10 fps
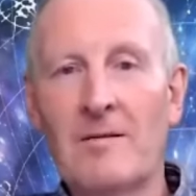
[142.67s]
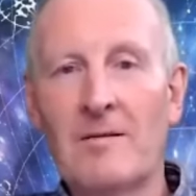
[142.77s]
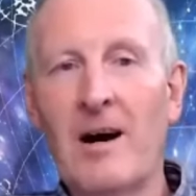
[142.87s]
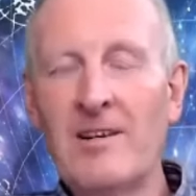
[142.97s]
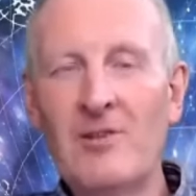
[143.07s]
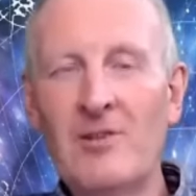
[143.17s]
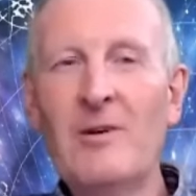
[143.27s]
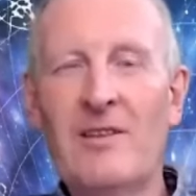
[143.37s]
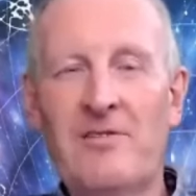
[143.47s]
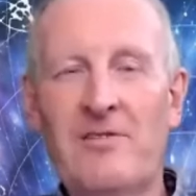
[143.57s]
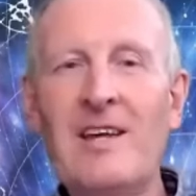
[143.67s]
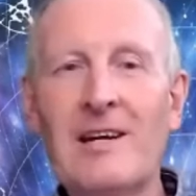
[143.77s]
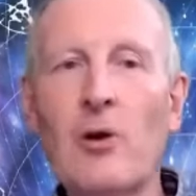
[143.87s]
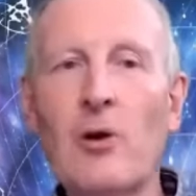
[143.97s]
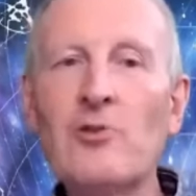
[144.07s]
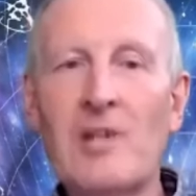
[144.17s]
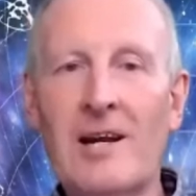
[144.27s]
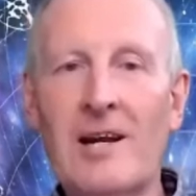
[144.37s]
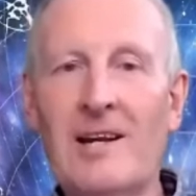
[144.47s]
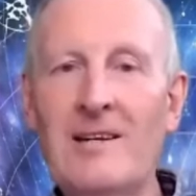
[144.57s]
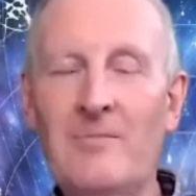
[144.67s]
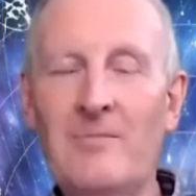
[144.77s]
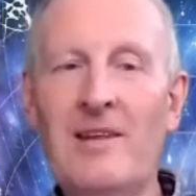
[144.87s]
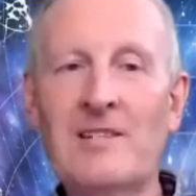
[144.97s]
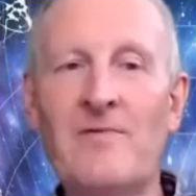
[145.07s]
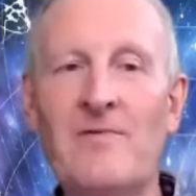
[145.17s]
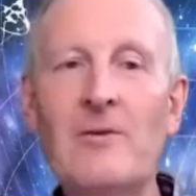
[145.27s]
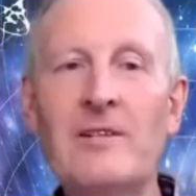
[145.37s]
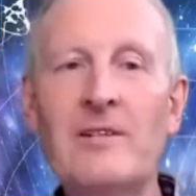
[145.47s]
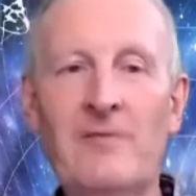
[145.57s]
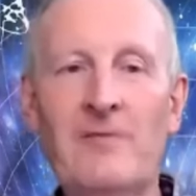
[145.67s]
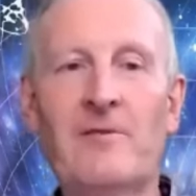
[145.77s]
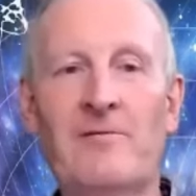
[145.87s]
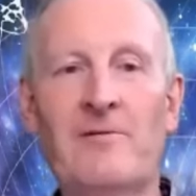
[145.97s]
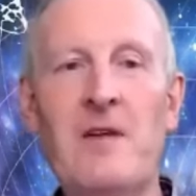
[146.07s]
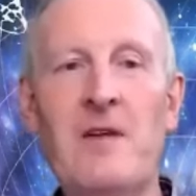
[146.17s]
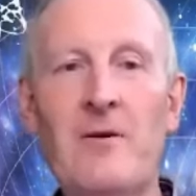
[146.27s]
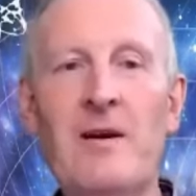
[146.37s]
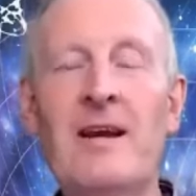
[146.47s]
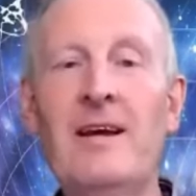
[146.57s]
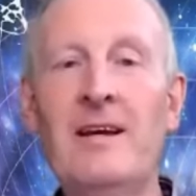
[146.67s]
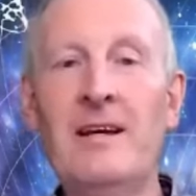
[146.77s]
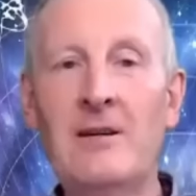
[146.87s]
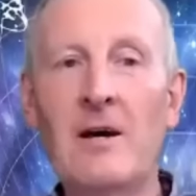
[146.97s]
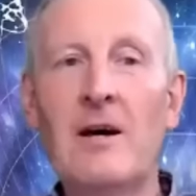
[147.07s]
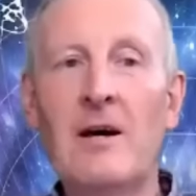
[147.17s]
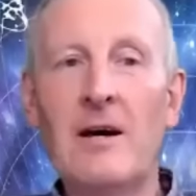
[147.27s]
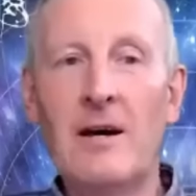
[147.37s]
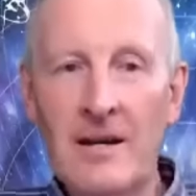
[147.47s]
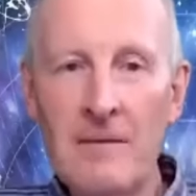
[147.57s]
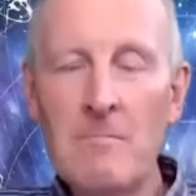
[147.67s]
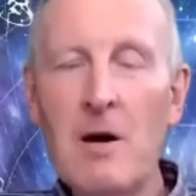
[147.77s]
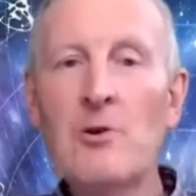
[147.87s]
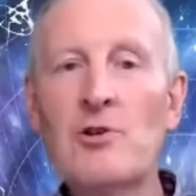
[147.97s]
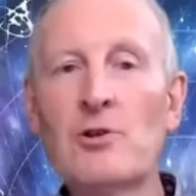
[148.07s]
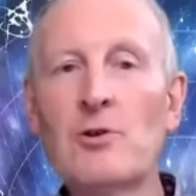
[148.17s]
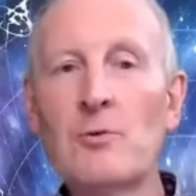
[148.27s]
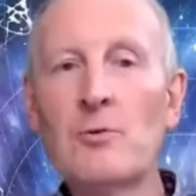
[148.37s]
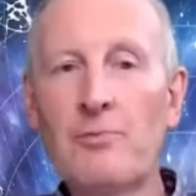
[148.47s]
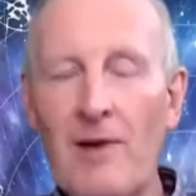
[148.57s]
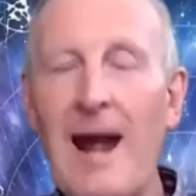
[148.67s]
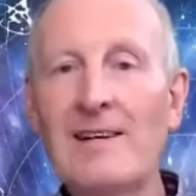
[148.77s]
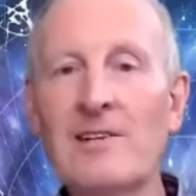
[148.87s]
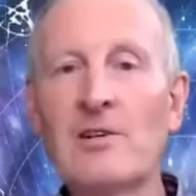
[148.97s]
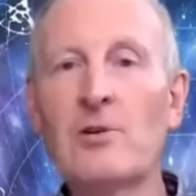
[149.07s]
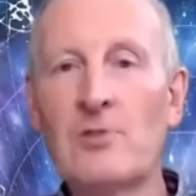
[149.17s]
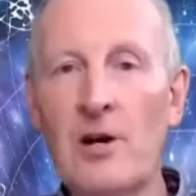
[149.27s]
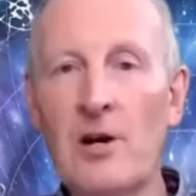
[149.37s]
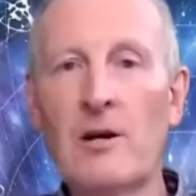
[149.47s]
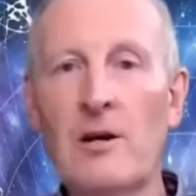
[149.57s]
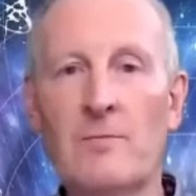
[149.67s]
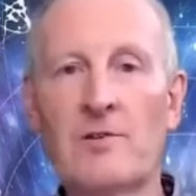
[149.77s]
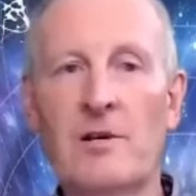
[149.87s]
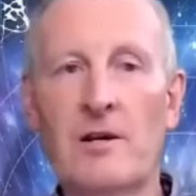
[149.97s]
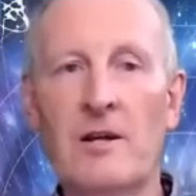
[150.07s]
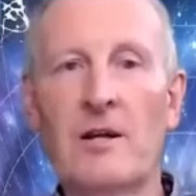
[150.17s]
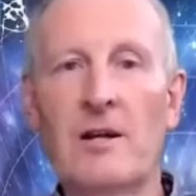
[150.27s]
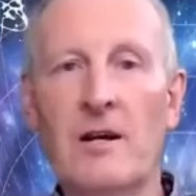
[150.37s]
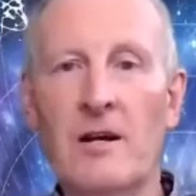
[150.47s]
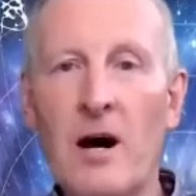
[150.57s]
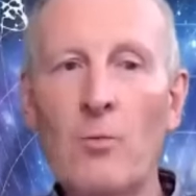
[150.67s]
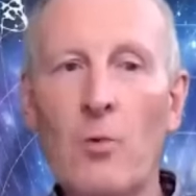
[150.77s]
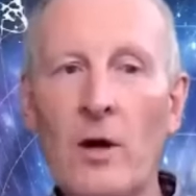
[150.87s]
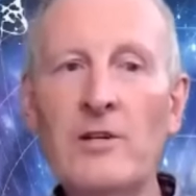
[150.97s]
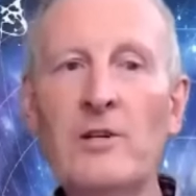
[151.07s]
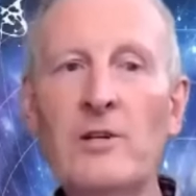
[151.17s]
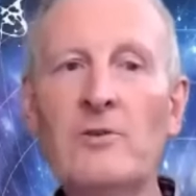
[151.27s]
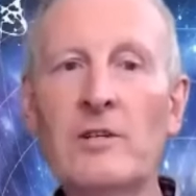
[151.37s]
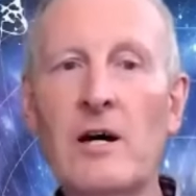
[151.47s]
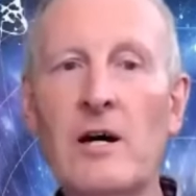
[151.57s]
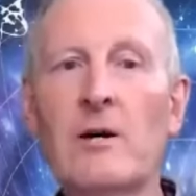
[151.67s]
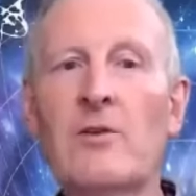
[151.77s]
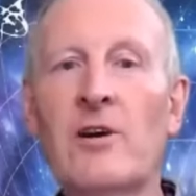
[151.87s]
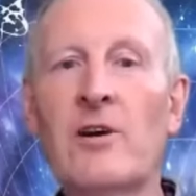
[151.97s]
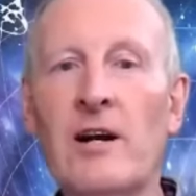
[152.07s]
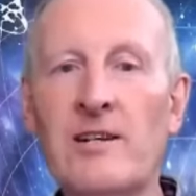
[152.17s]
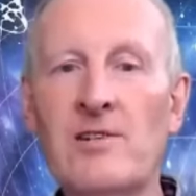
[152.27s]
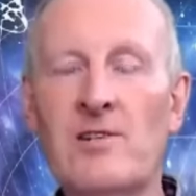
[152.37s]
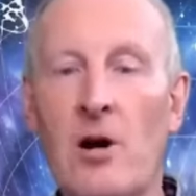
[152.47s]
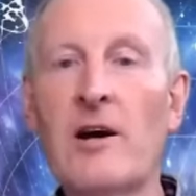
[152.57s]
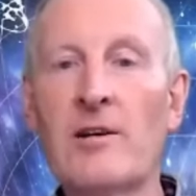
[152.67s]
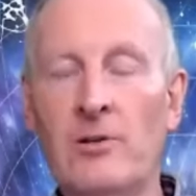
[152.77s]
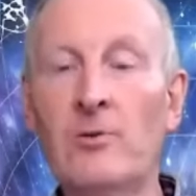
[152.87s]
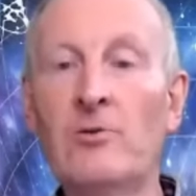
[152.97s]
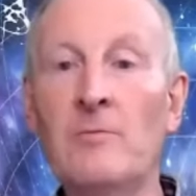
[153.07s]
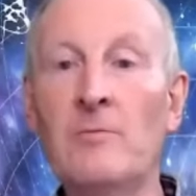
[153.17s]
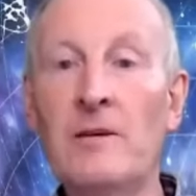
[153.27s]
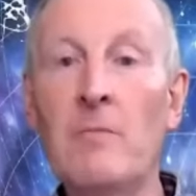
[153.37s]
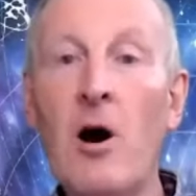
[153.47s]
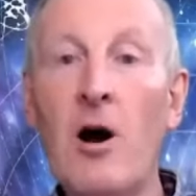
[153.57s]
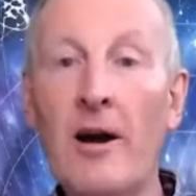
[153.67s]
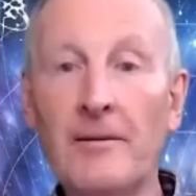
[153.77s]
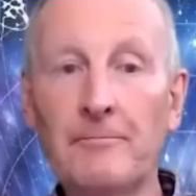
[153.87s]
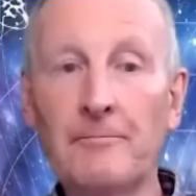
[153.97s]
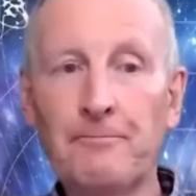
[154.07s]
I knew it theologically, but that's very different from knowing it in emotional, practical terms. I want you to know that I desire you to be mine.